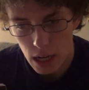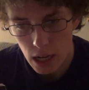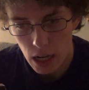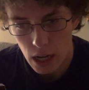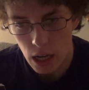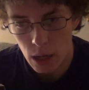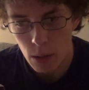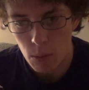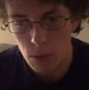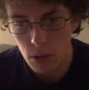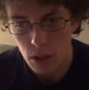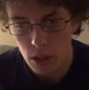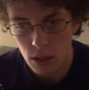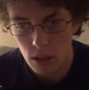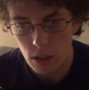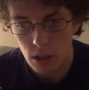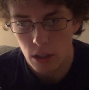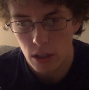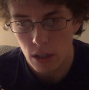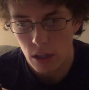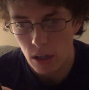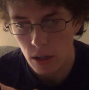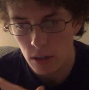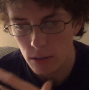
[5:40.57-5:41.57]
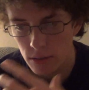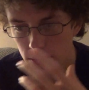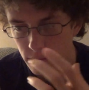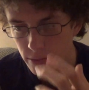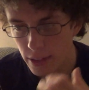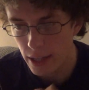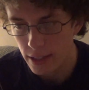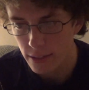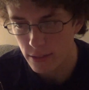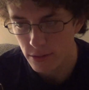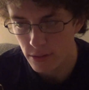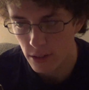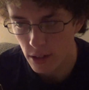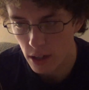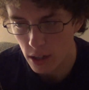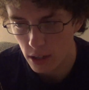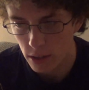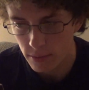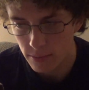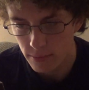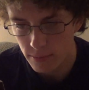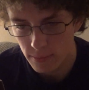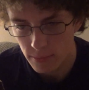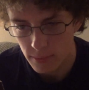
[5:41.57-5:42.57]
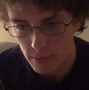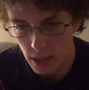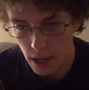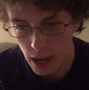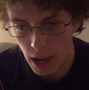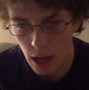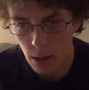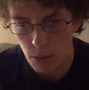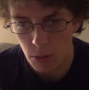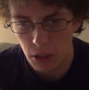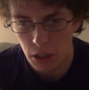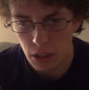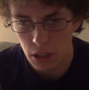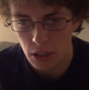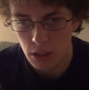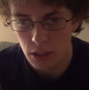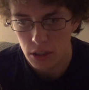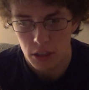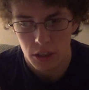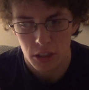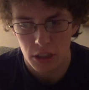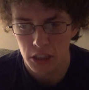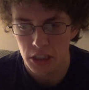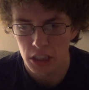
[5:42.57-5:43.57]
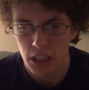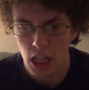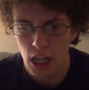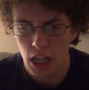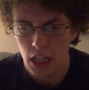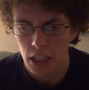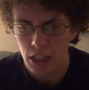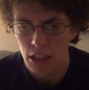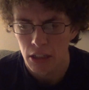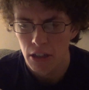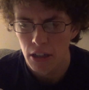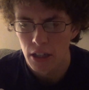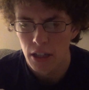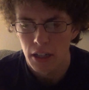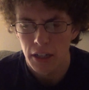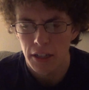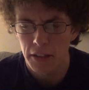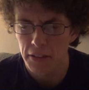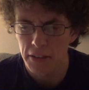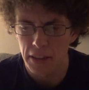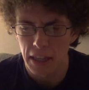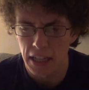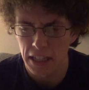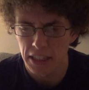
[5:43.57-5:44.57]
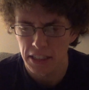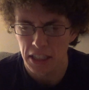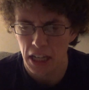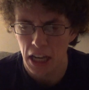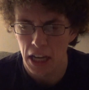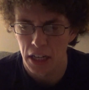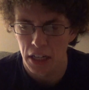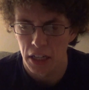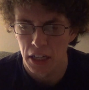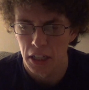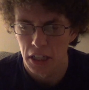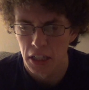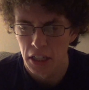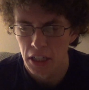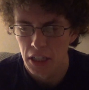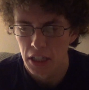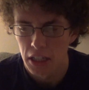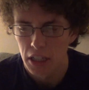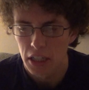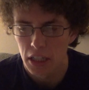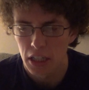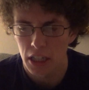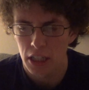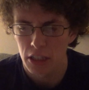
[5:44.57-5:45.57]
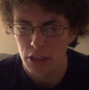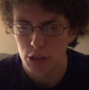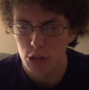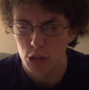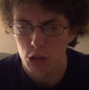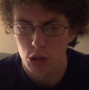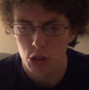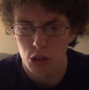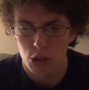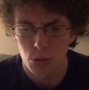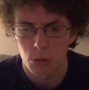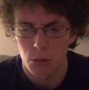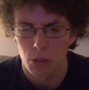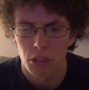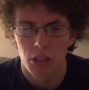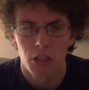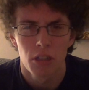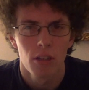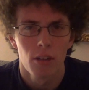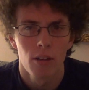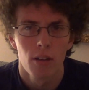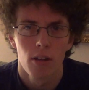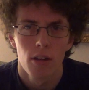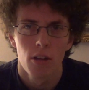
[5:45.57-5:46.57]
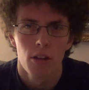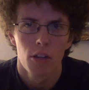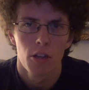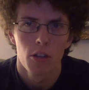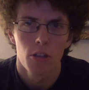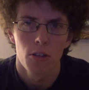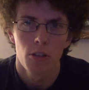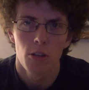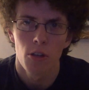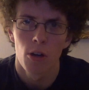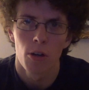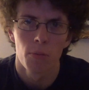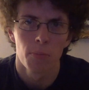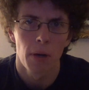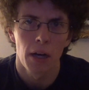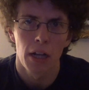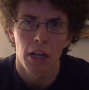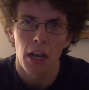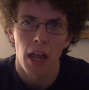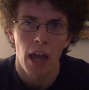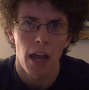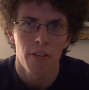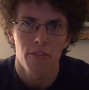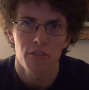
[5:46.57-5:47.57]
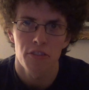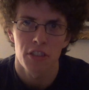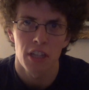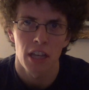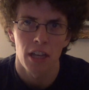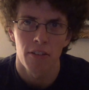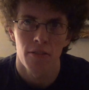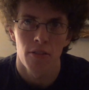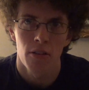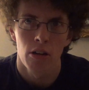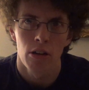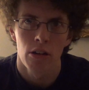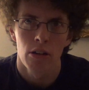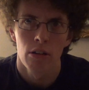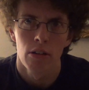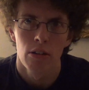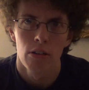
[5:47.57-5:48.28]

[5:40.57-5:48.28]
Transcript: I will. Oh, that's wrong. I will. Good luck, and thanks, Ana. As usual, you're my lifesaver.